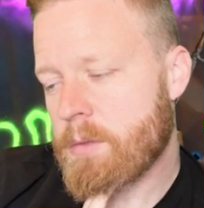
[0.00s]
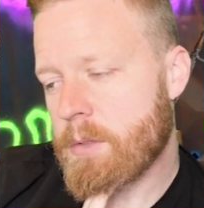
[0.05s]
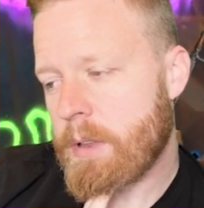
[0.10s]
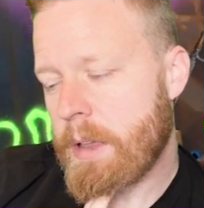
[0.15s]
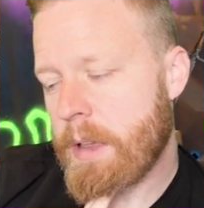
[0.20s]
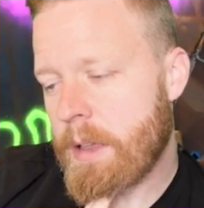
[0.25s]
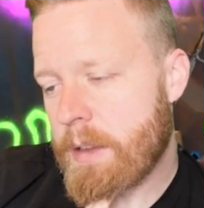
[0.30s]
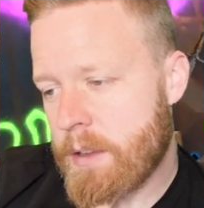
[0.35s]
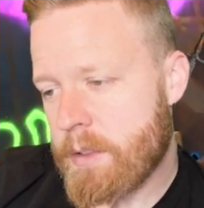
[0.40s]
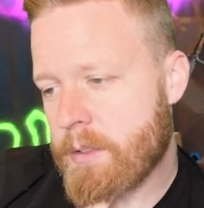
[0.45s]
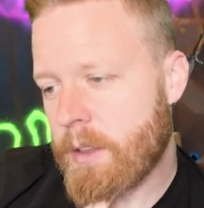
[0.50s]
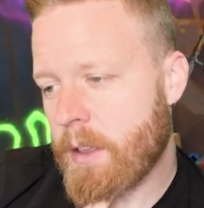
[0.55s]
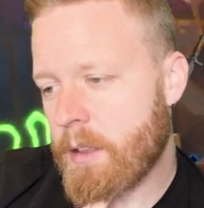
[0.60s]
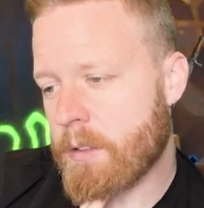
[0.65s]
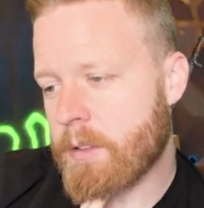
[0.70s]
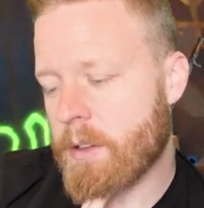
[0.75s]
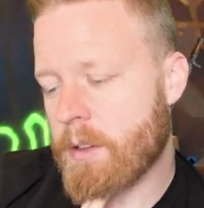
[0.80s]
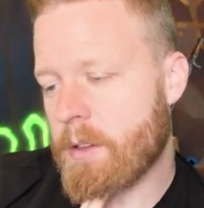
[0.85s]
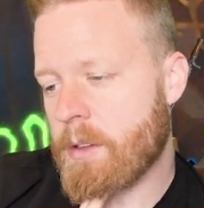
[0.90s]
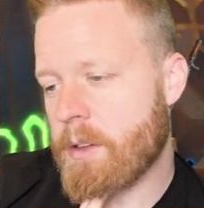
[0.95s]
Any
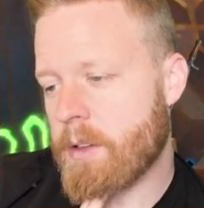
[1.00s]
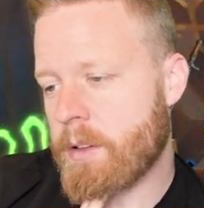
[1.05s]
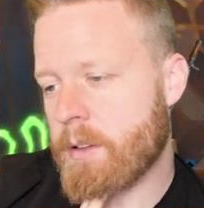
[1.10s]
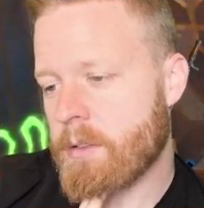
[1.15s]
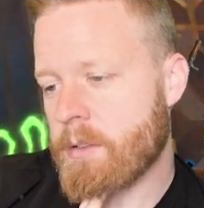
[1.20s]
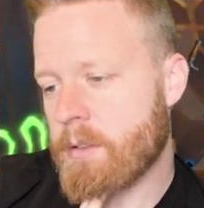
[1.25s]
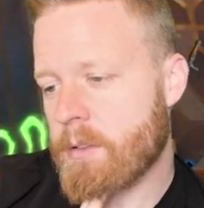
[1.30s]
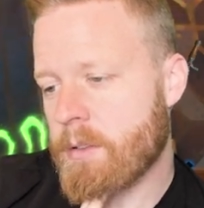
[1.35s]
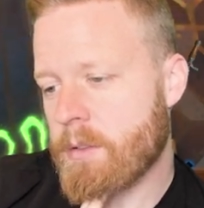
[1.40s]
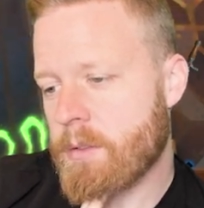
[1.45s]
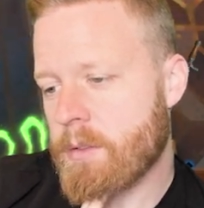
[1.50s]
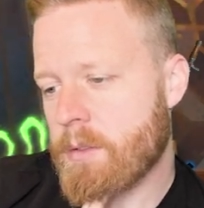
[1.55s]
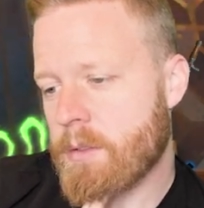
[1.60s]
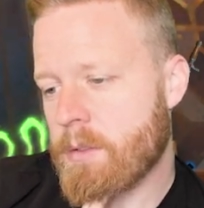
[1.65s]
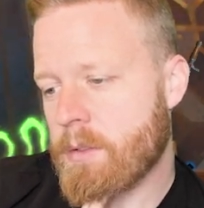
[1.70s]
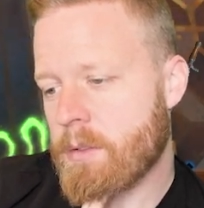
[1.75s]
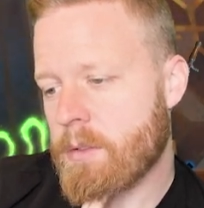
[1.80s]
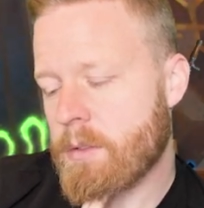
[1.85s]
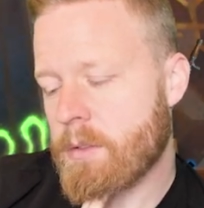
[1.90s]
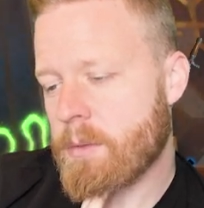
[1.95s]
skeleton here.
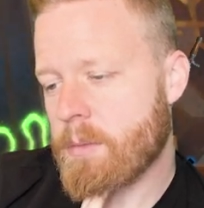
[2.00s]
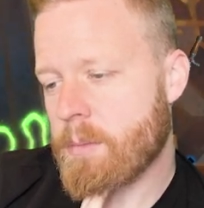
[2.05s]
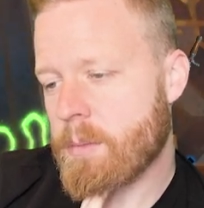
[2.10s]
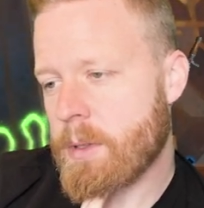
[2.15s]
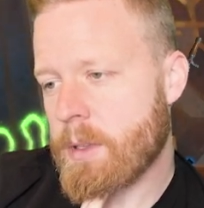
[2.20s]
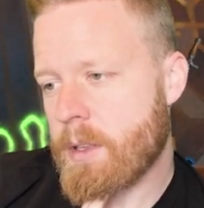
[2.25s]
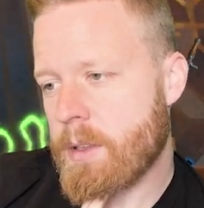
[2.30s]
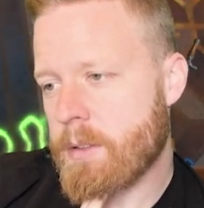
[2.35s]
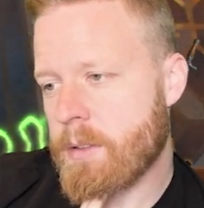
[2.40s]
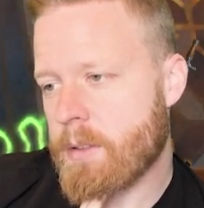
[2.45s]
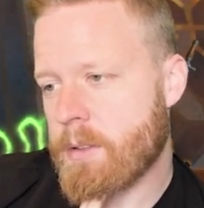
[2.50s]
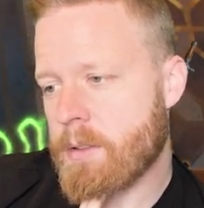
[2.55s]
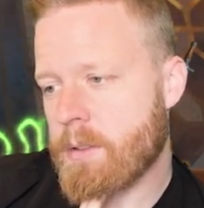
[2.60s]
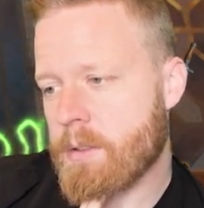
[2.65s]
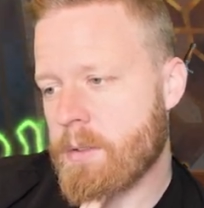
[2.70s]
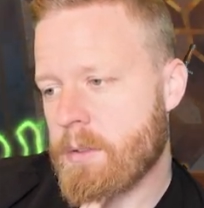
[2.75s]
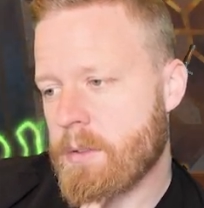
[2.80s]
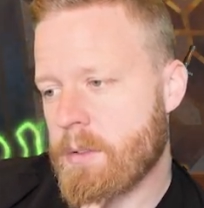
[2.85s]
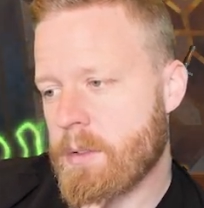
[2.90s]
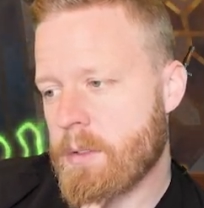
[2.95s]
Please.
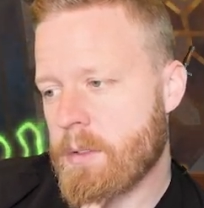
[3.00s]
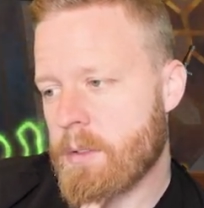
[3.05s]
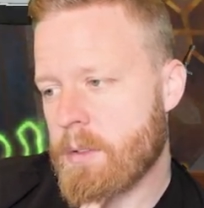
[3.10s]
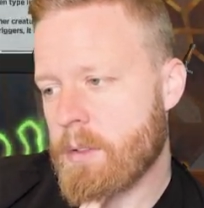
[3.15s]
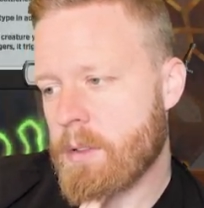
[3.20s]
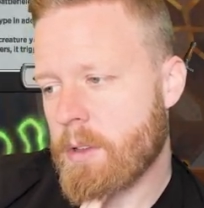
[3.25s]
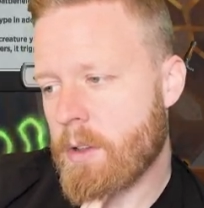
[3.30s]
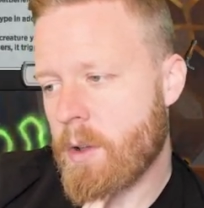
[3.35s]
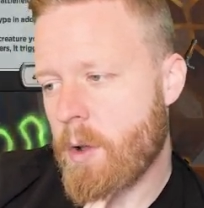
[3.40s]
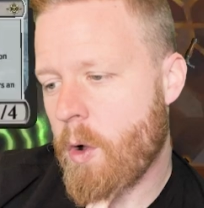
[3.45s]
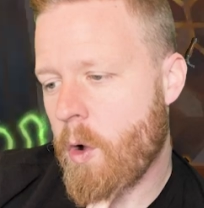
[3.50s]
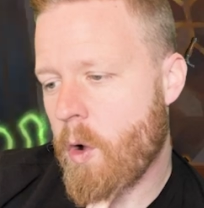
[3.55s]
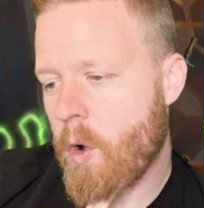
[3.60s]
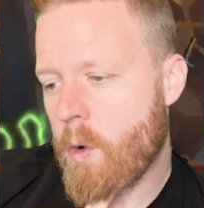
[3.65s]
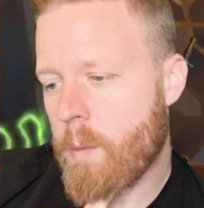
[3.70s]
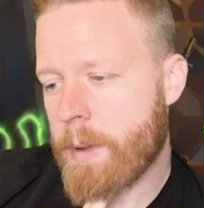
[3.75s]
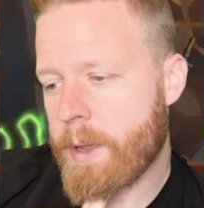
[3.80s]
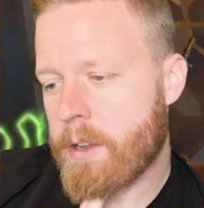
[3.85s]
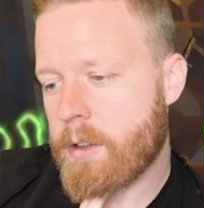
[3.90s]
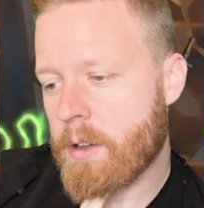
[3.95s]
Oh
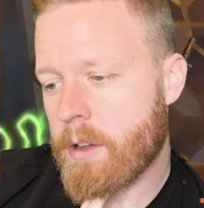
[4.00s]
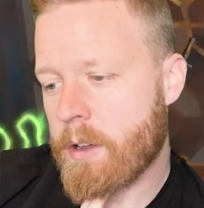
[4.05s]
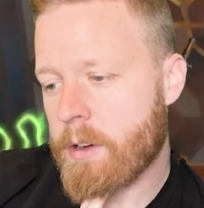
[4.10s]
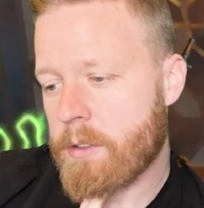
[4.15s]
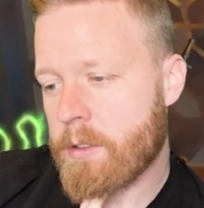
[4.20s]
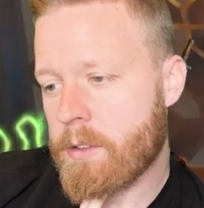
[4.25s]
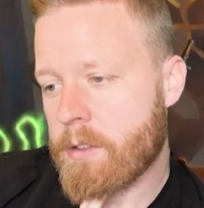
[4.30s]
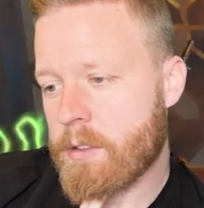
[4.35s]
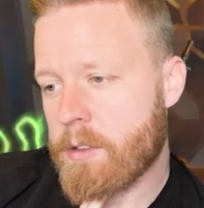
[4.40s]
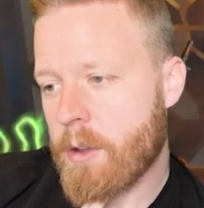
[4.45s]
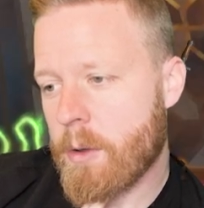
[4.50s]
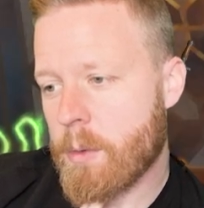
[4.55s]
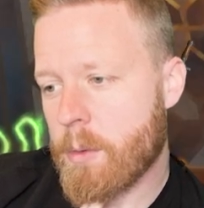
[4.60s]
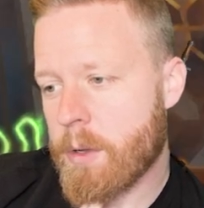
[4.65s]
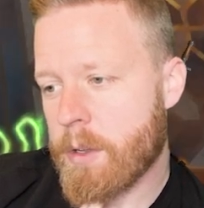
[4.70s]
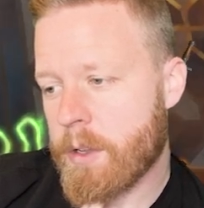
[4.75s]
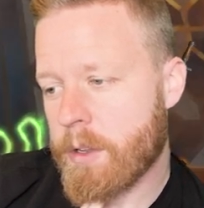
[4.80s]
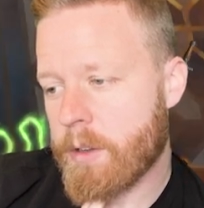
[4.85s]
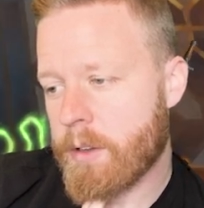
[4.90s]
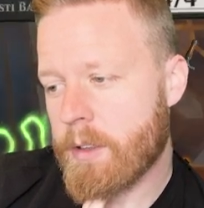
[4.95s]
my god, it's so
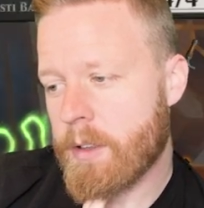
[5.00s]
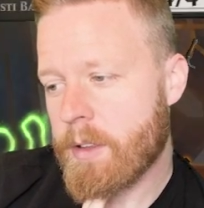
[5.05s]
good.